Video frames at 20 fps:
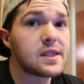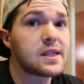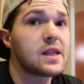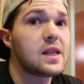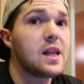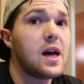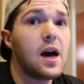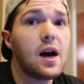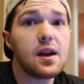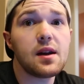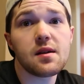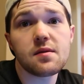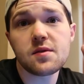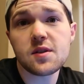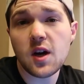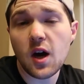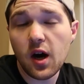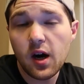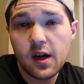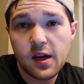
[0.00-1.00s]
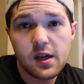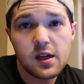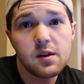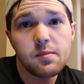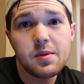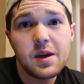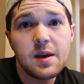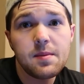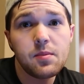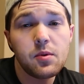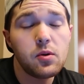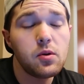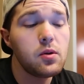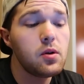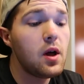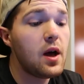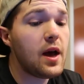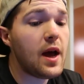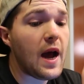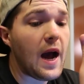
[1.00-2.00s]
It's a lot of talking to
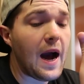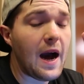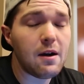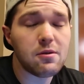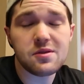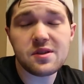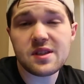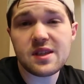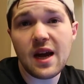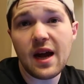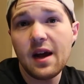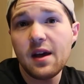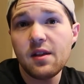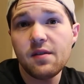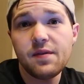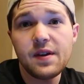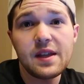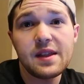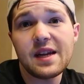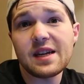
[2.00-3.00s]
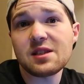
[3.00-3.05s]
people outside the thing.